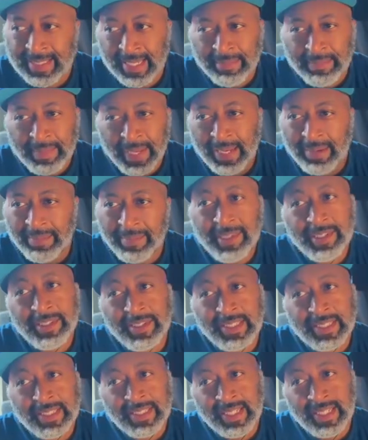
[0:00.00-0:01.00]
they make
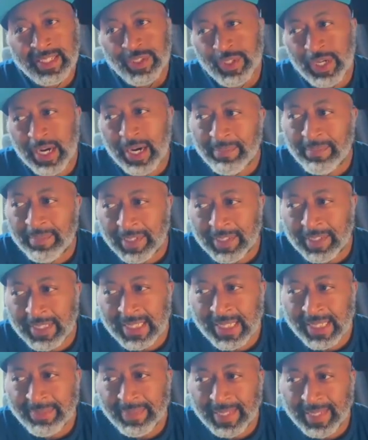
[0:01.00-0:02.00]
music, they drop
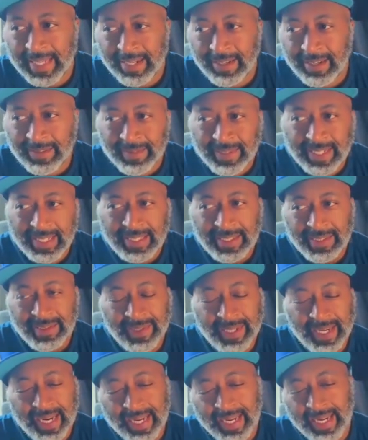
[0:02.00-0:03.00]
music, but they don't really
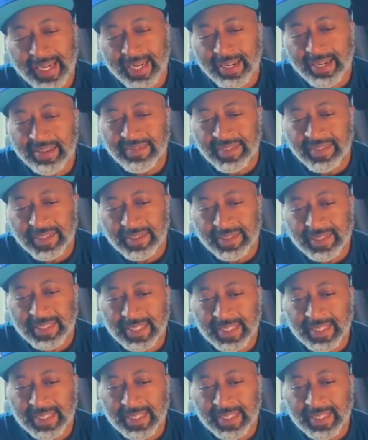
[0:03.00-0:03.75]
do any interviews.